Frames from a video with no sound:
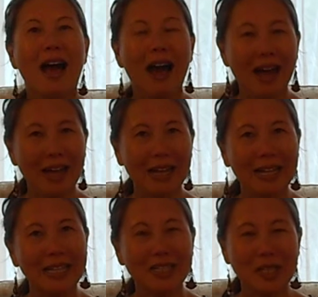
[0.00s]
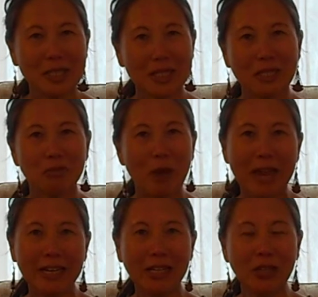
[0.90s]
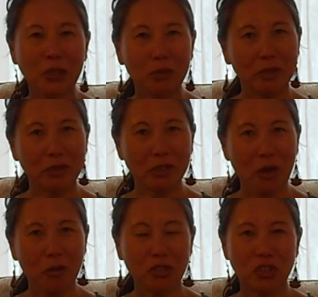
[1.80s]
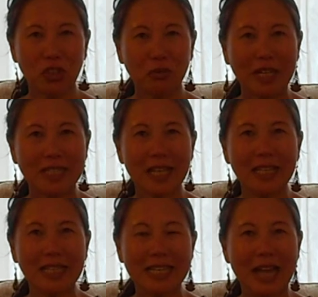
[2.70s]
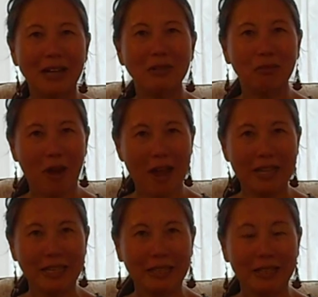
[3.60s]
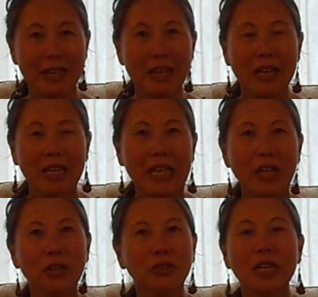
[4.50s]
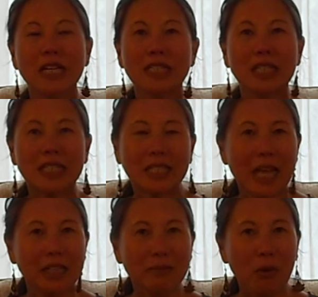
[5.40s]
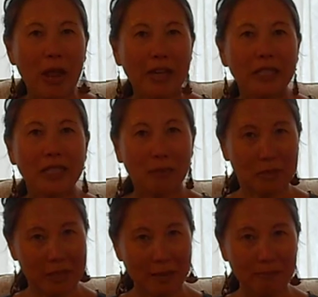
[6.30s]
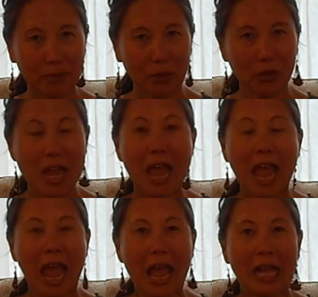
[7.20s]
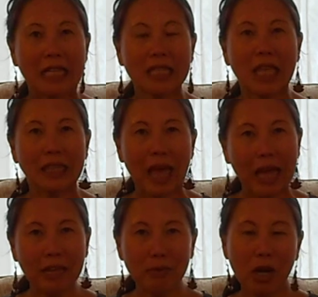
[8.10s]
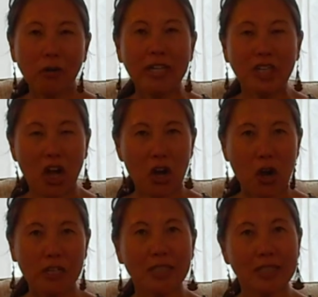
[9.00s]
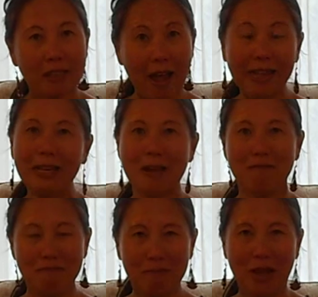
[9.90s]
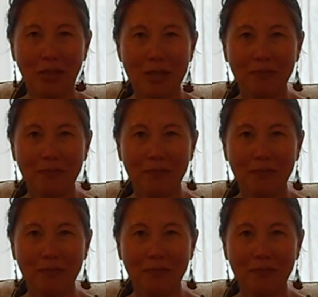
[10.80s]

Hi, this is writing career coach Teresa LeYung-Ryan here to celebrate September as Library Card Sign Up Month.